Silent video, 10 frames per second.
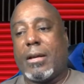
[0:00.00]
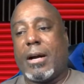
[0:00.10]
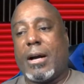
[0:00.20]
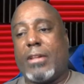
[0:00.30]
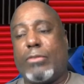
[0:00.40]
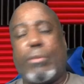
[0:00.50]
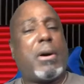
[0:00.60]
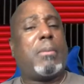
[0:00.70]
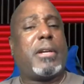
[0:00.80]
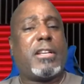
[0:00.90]
the
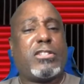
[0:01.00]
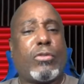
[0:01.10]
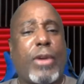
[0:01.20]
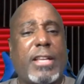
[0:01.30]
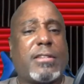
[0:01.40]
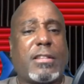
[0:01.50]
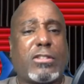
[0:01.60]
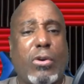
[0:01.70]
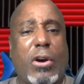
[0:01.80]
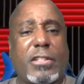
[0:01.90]
Republicans are racist
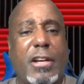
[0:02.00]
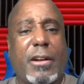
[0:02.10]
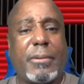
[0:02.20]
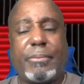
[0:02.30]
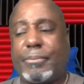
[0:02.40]
towards her.